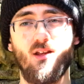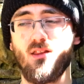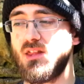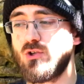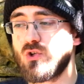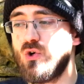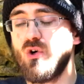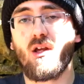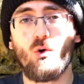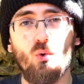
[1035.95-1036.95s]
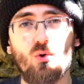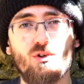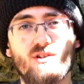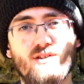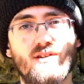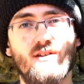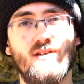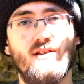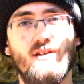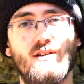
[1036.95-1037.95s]
They're just cutting corners,
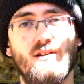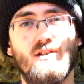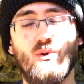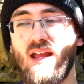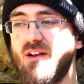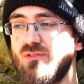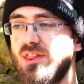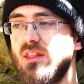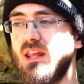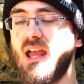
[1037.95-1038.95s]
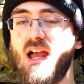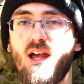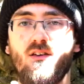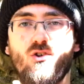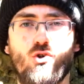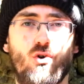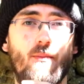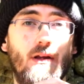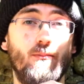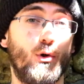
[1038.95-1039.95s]
doing everything they can to try and
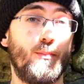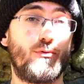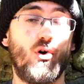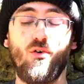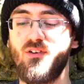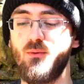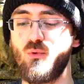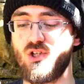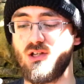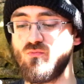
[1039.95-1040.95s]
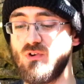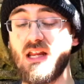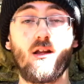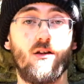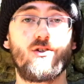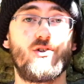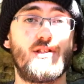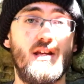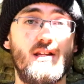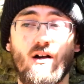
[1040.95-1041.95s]
make more profit, which is ridiculous because
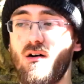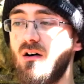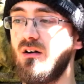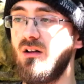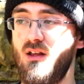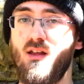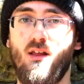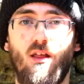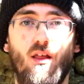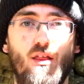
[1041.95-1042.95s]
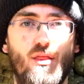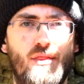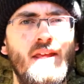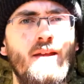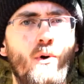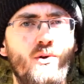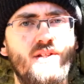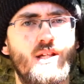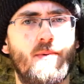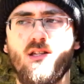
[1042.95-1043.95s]
these are the most
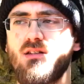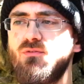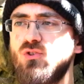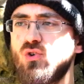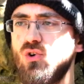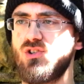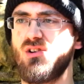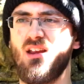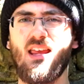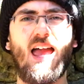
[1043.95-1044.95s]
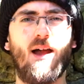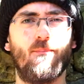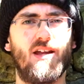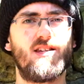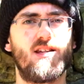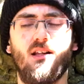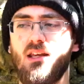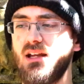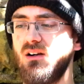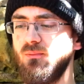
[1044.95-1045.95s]
expensive trucks you can get, basically
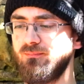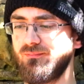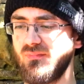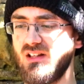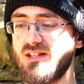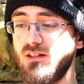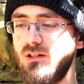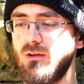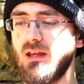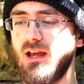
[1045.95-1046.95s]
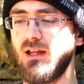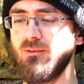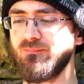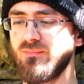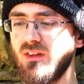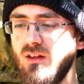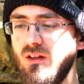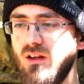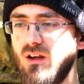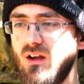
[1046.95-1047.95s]
now, at least in the UK,
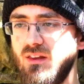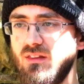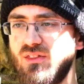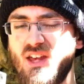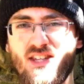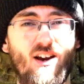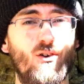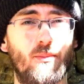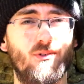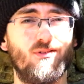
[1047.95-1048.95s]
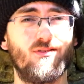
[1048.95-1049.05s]
and they're terrible.